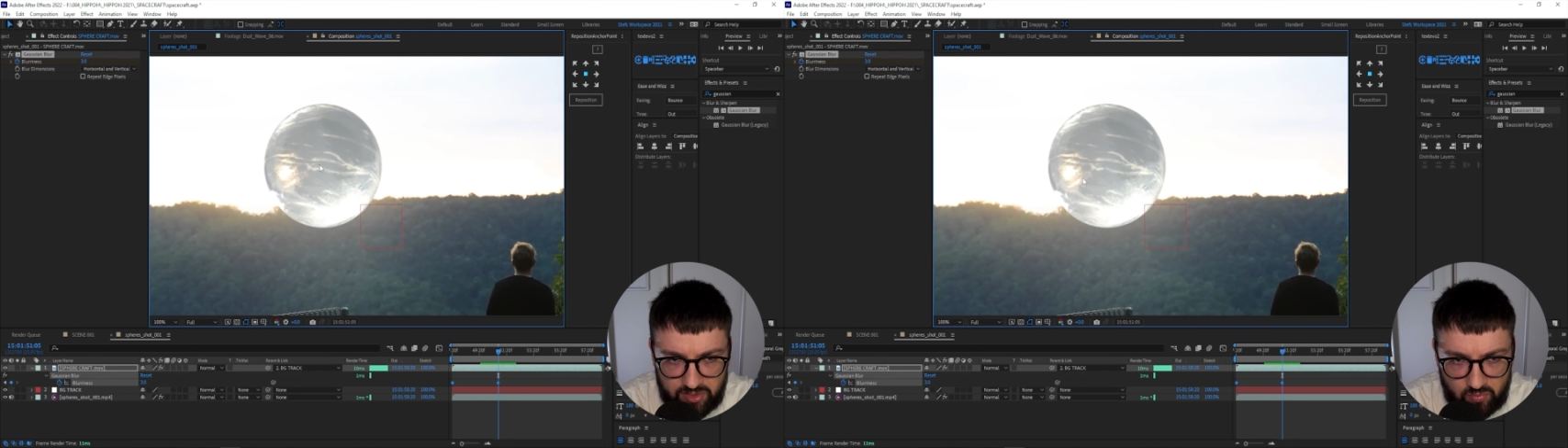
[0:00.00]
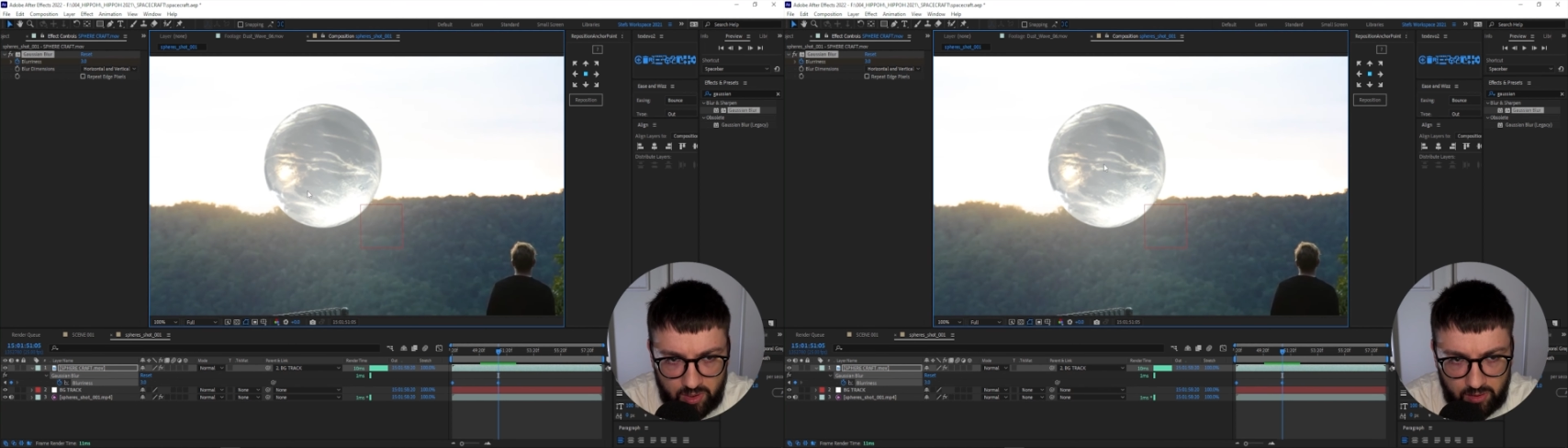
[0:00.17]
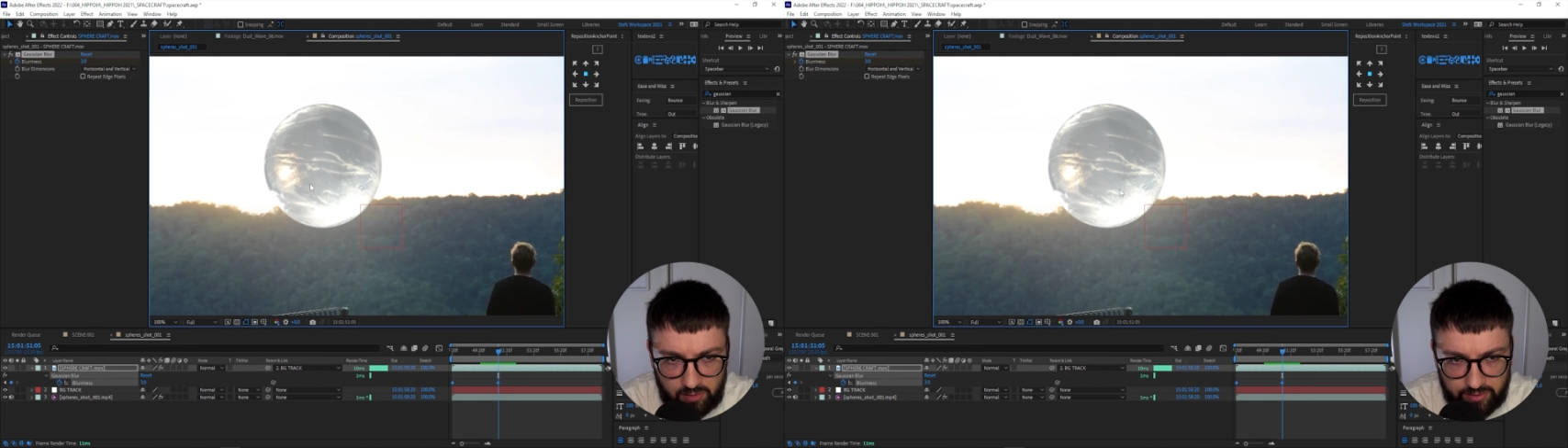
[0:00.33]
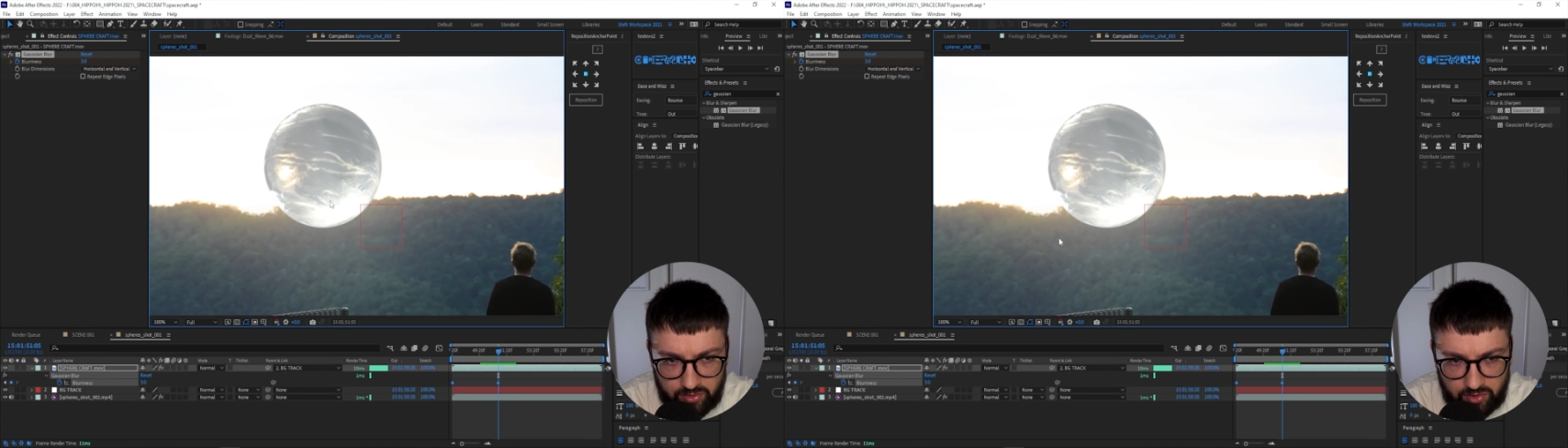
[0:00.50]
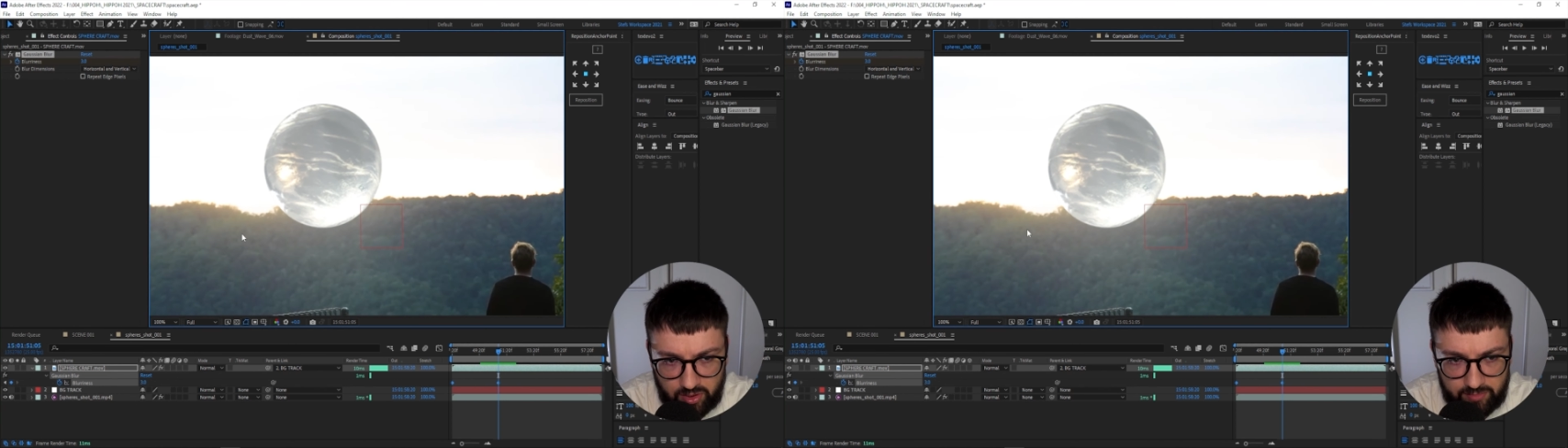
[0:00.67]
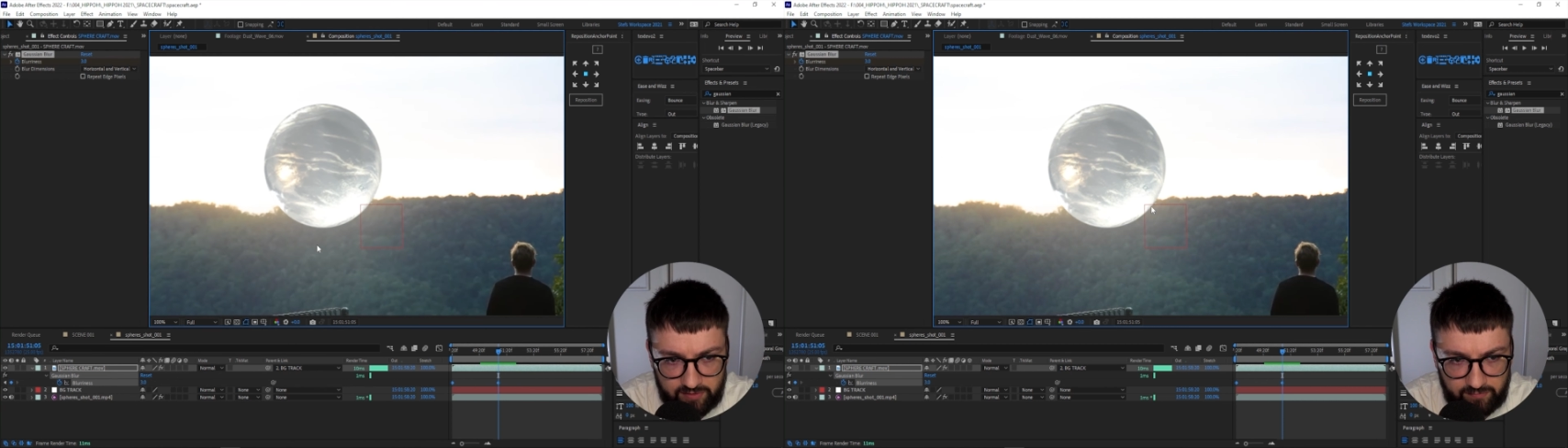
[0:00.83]
well in
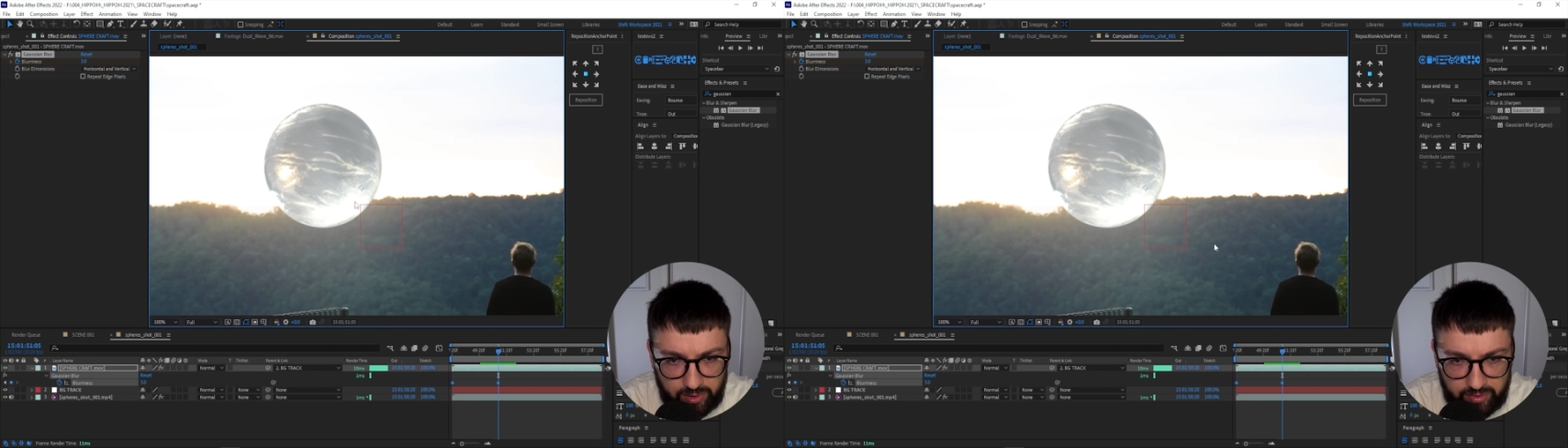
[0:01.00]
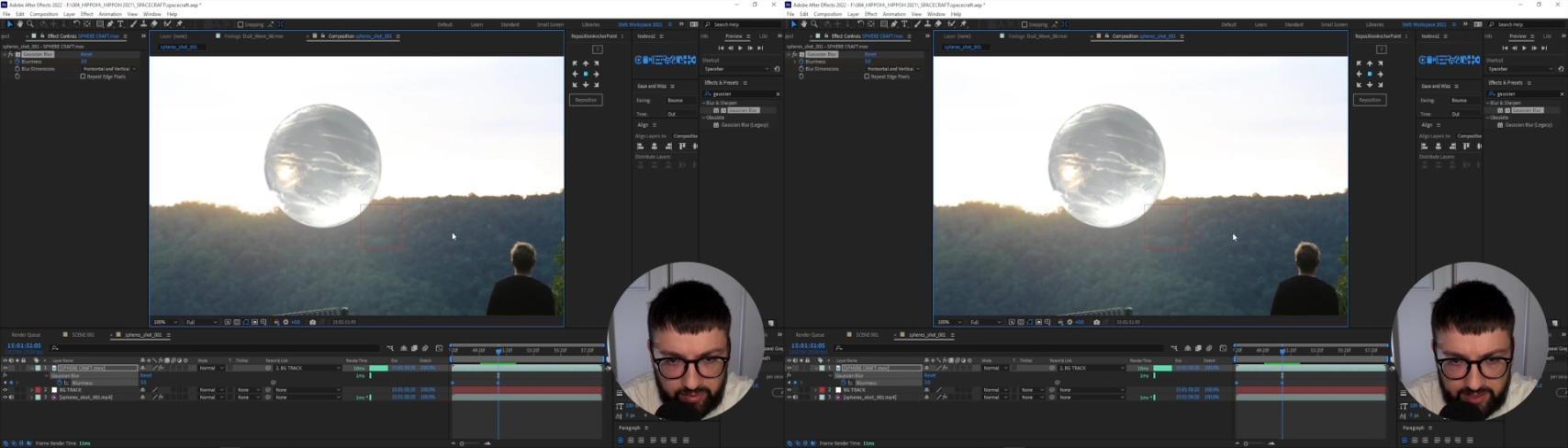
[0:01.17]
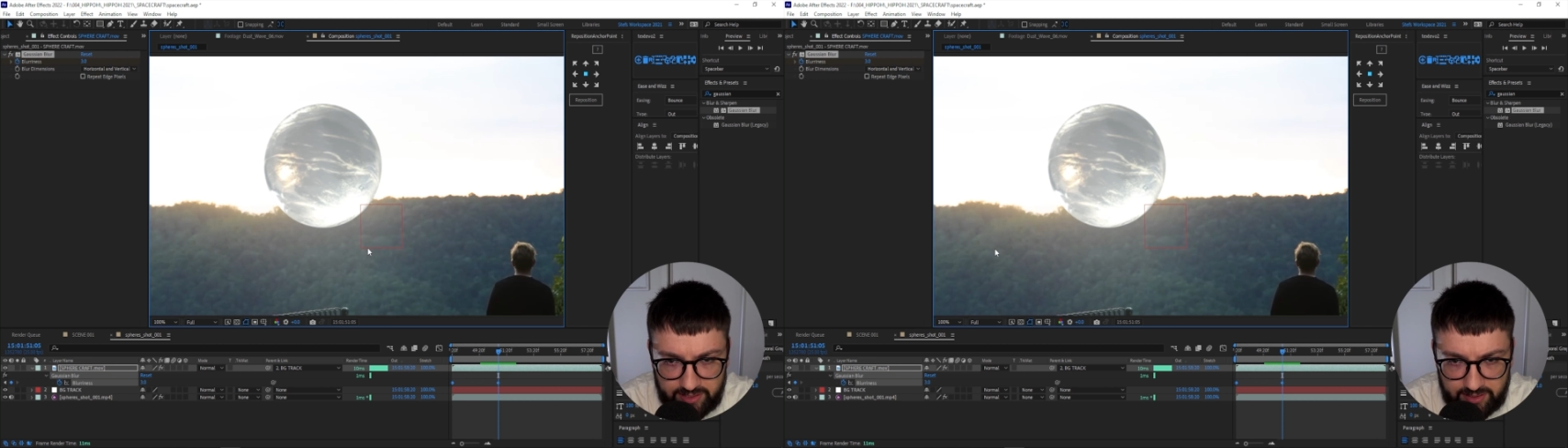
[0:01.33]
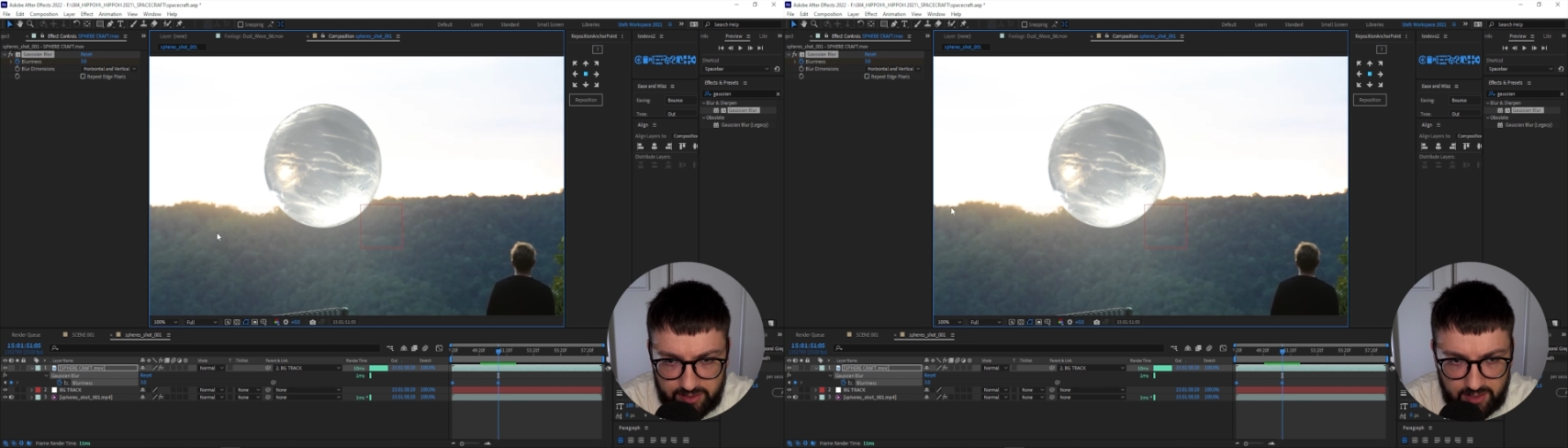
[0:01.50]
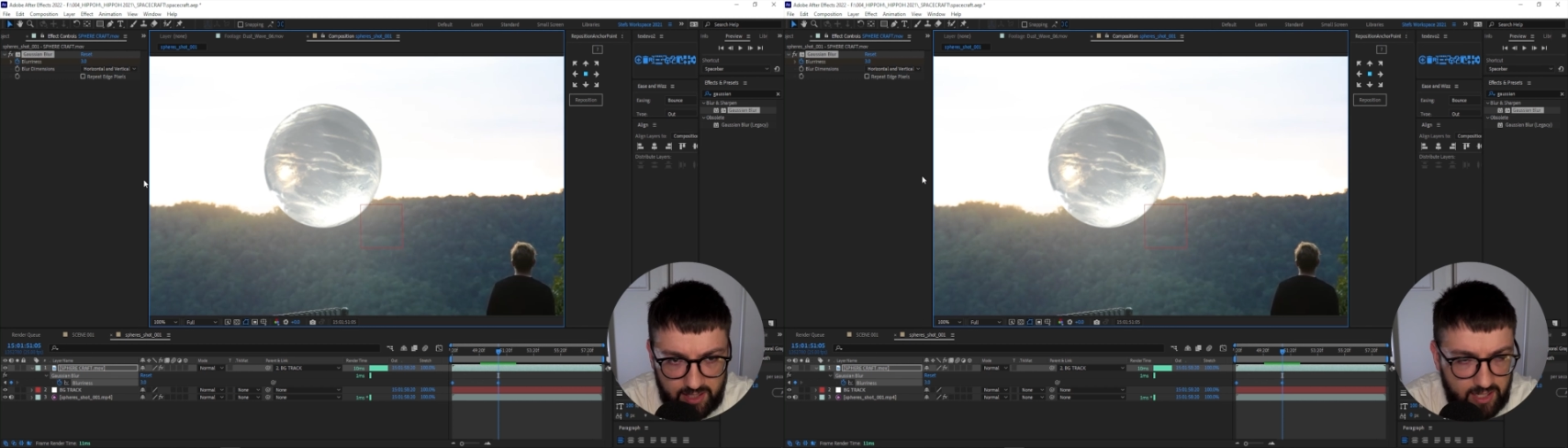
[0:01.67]
terms of blurriness.